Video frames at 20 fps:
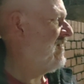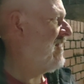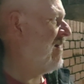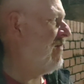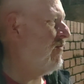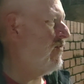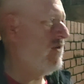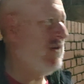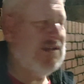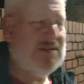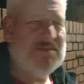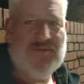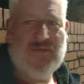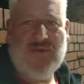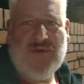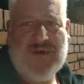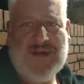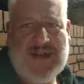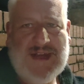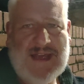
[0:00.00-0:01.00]
that was
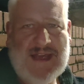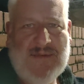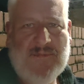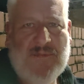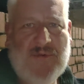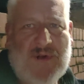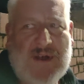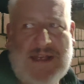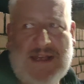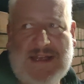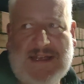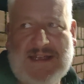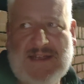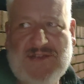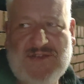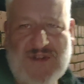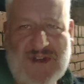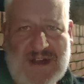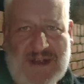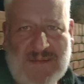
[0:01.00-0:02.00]
pretty, pretty
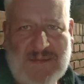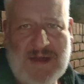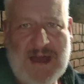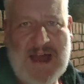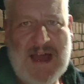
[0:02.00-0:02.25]
extreme.